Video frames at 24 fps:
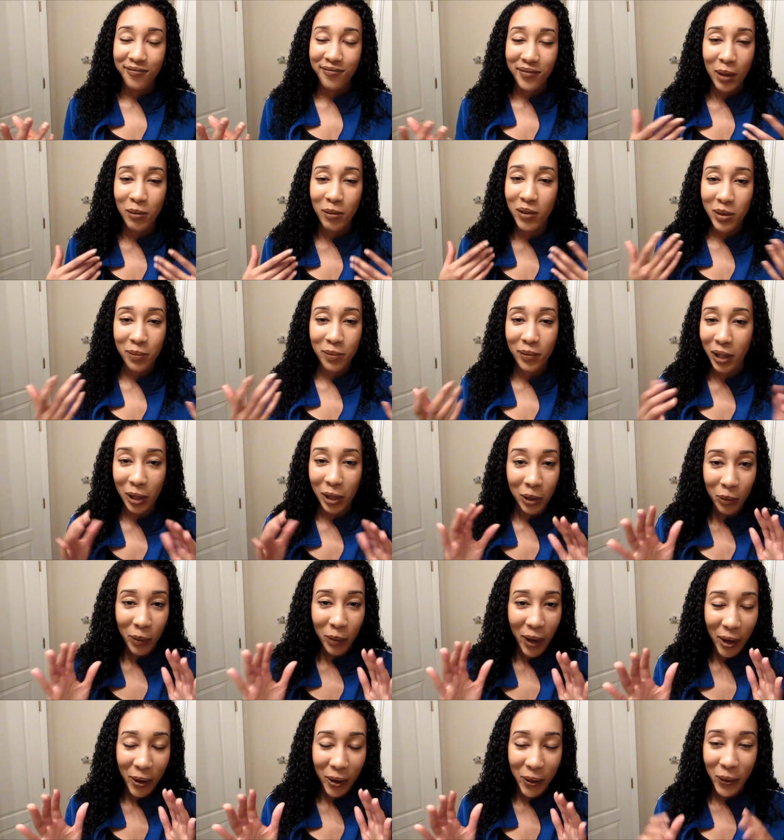I'm just a little
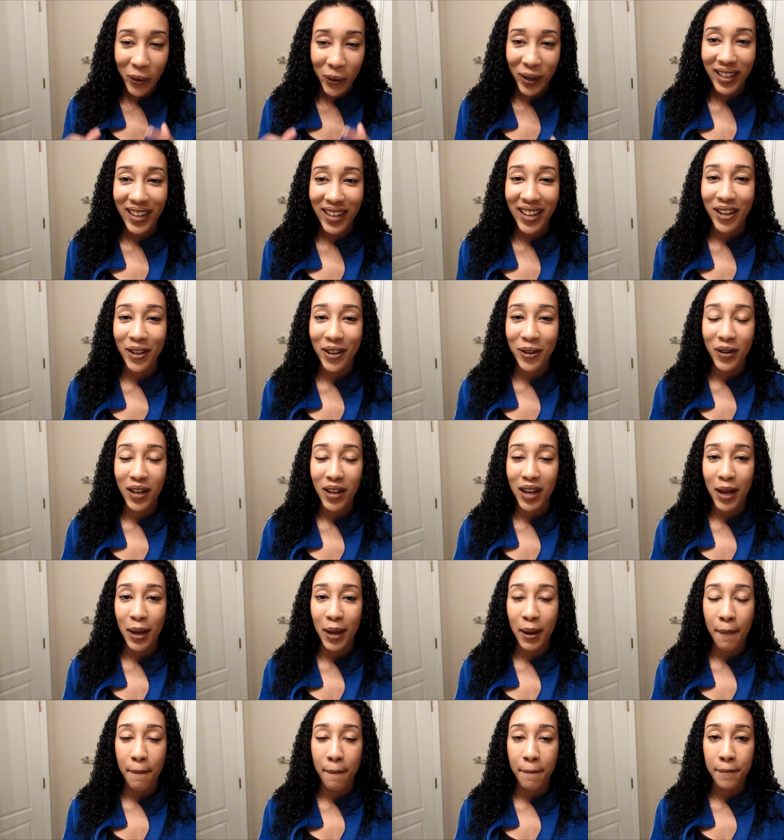paranoid
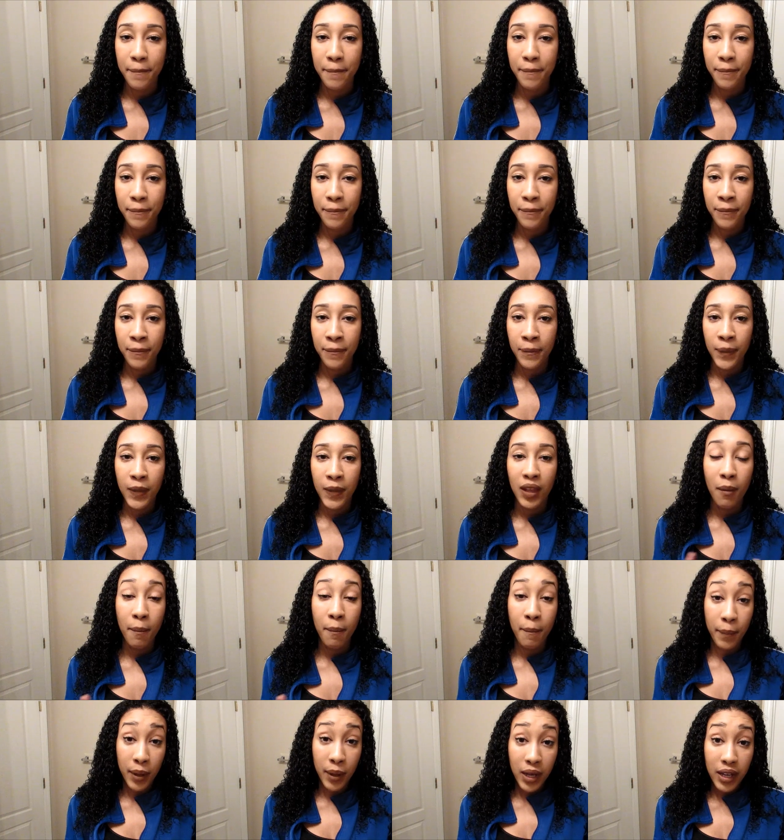now.
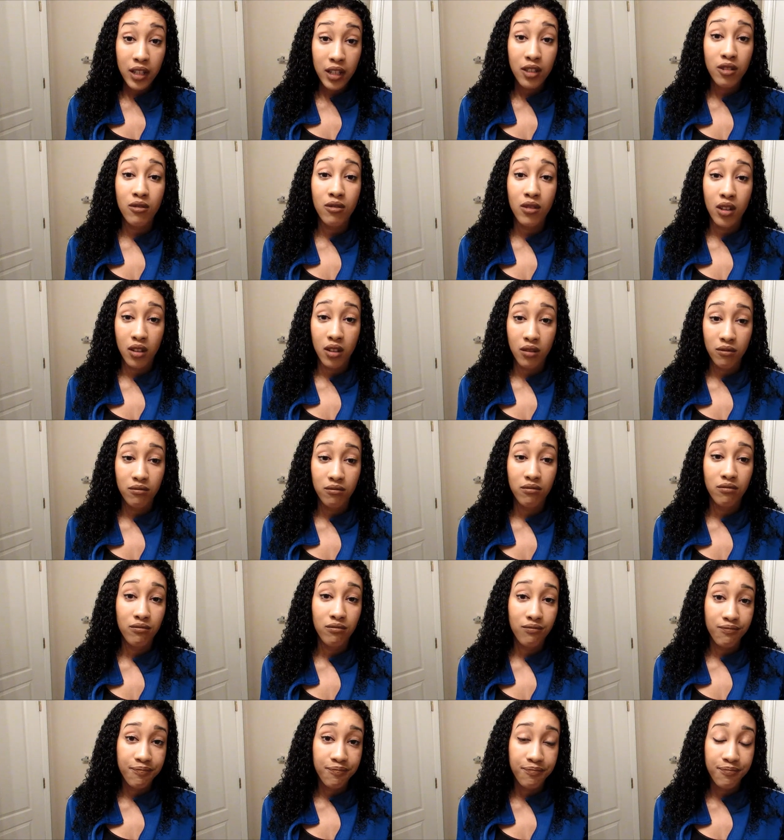But, you know,
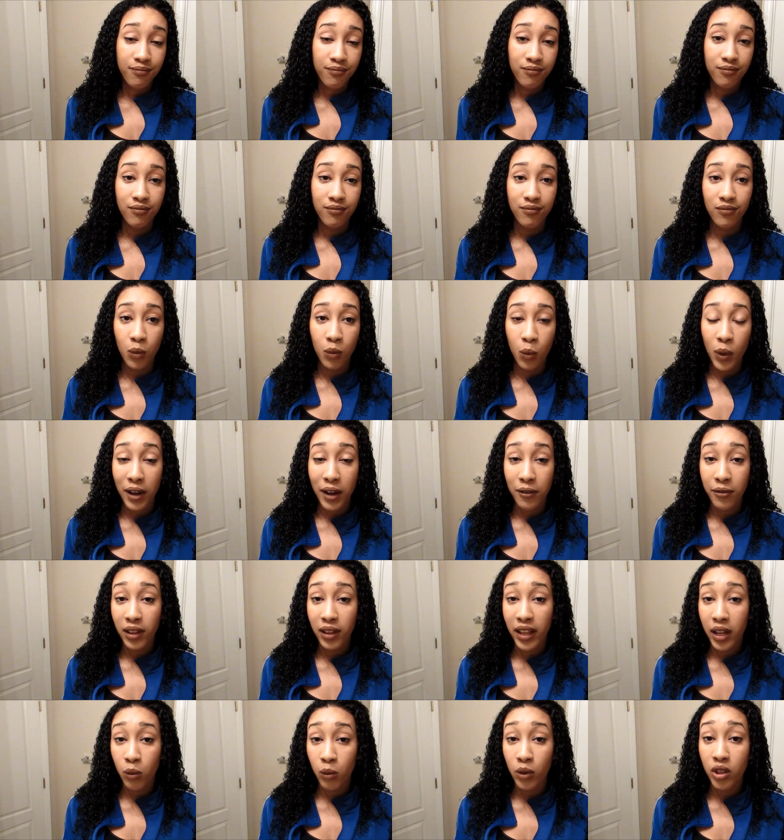I feel
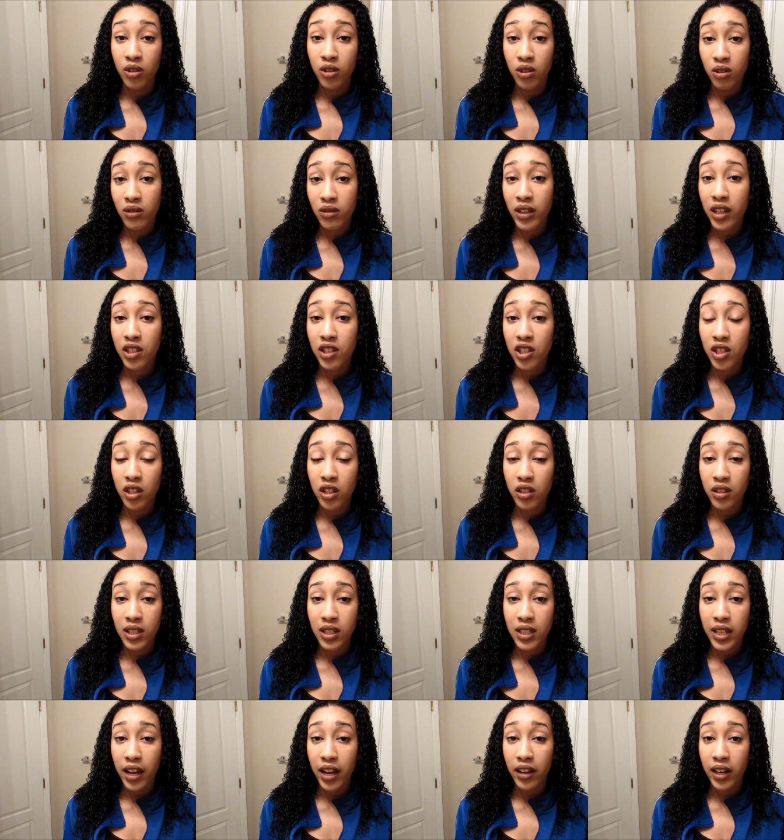like when you do get to your
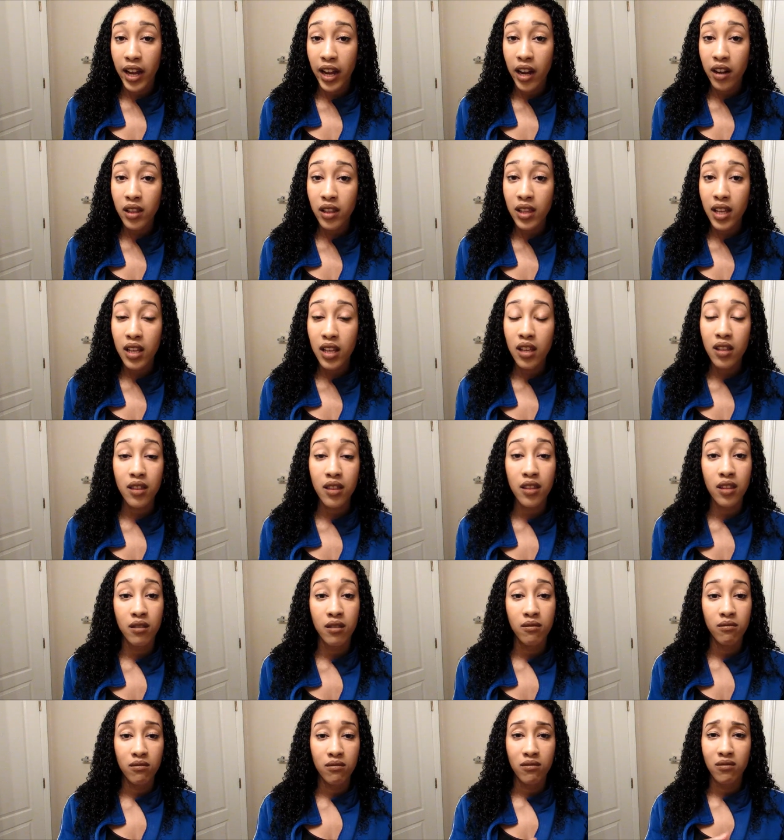desired hair length,
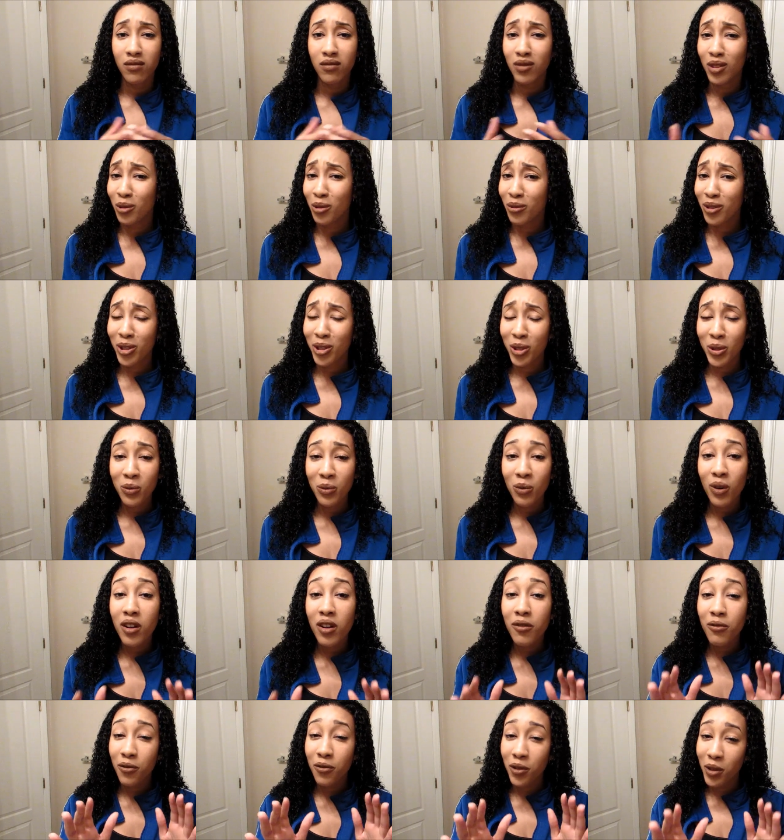Do what you
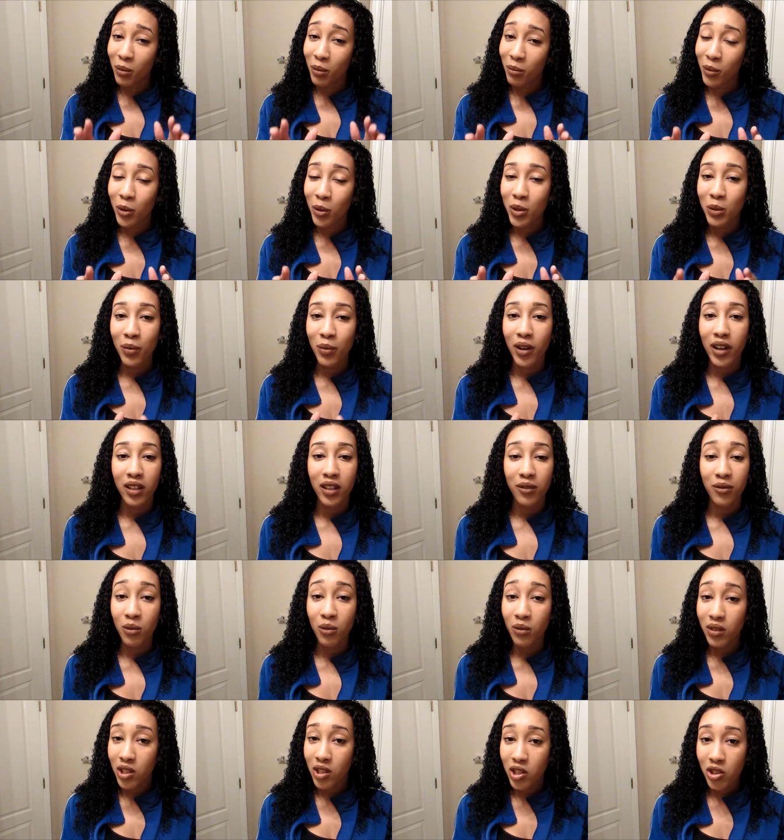want for the most part. If you
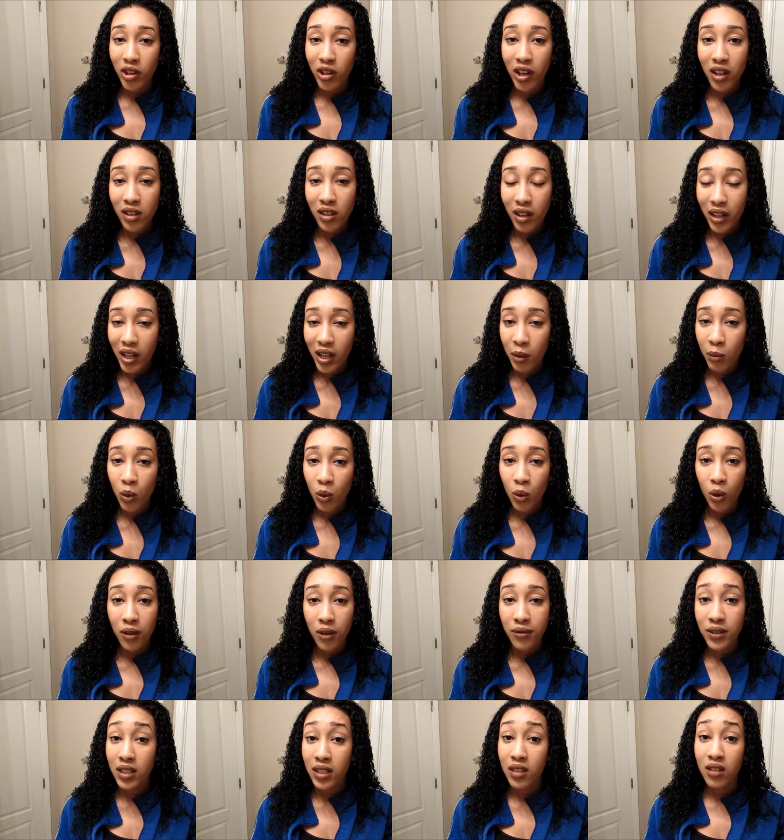want to straighten your hair more
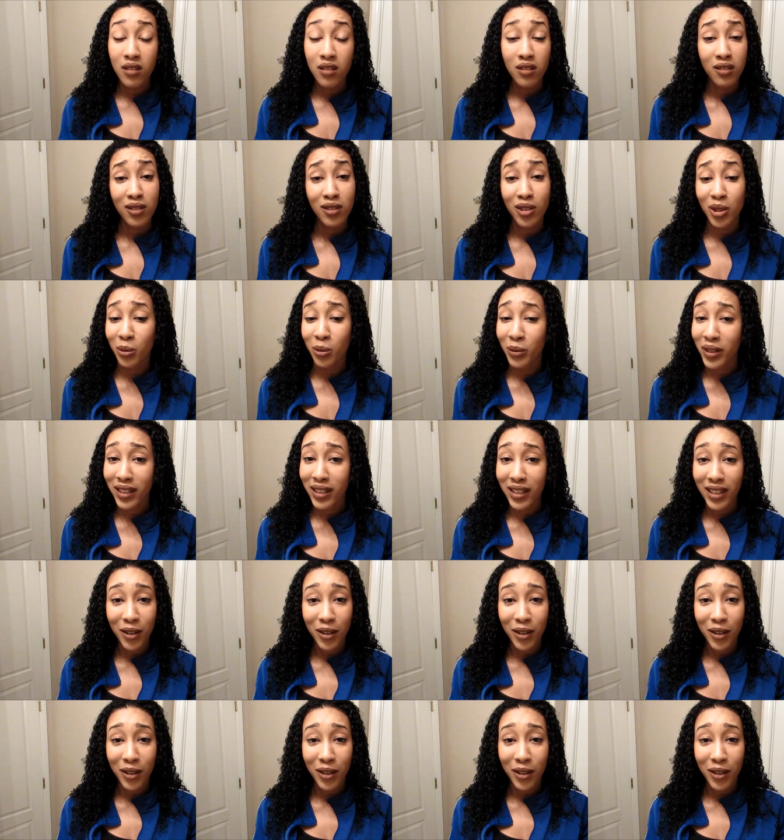often, do it.